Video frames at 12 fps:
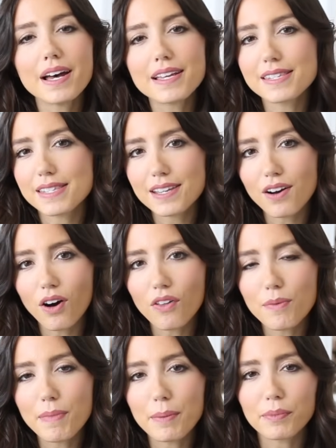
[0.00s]
see all
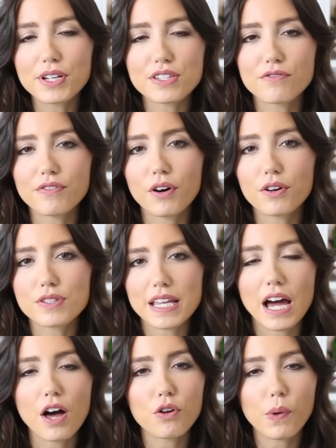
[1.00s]
the memories and photos
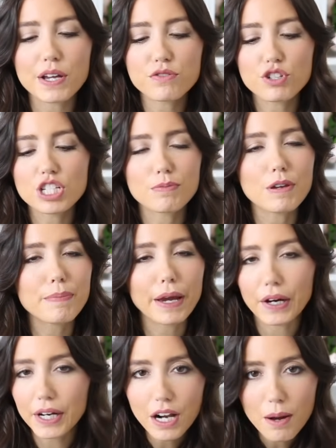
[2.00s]
that otherwise would just be
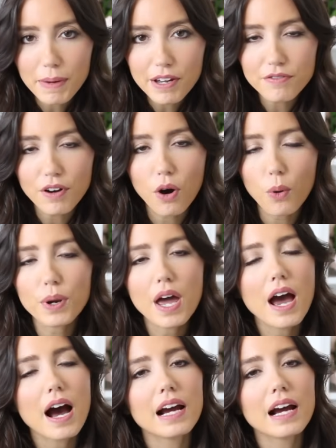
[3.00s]
buried on my phone.